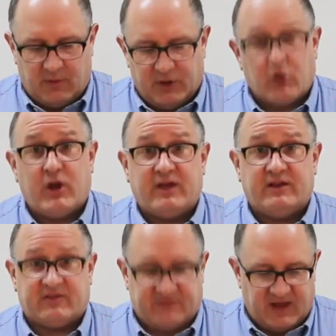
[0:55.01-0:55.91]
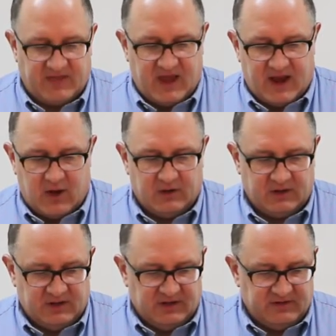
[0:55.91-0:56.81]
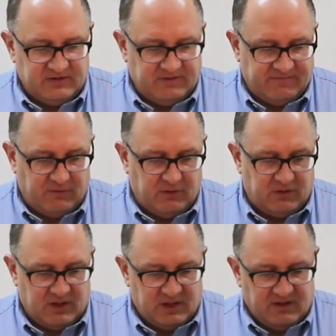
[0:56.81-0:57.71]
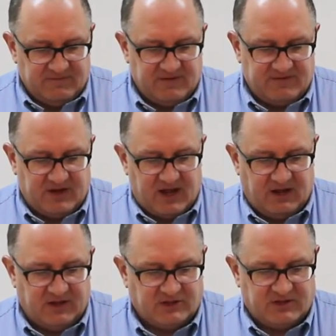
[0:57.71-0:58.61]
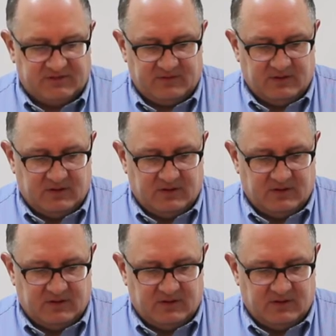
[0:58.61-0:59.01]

So I'm going to go ahead and extend that out to the full 59 inches.